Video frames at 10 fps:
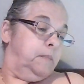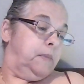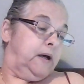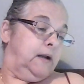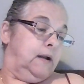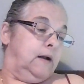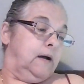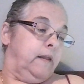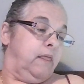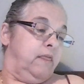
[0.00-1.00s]
But
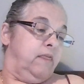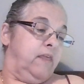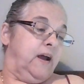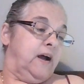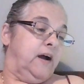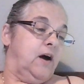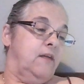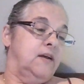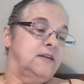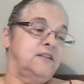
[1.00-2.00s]
I think I
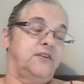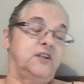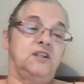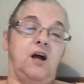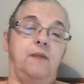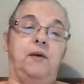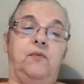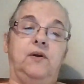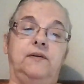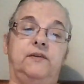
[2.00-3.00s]
got this for diamond,
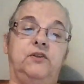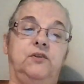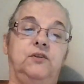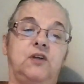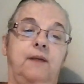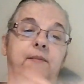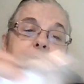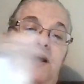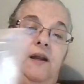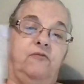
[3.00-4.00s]
one, two
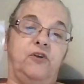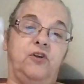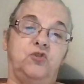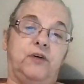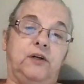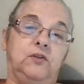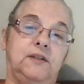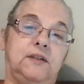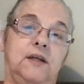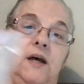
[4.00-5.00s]
diamond painting for the
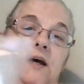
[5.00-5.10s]
drills.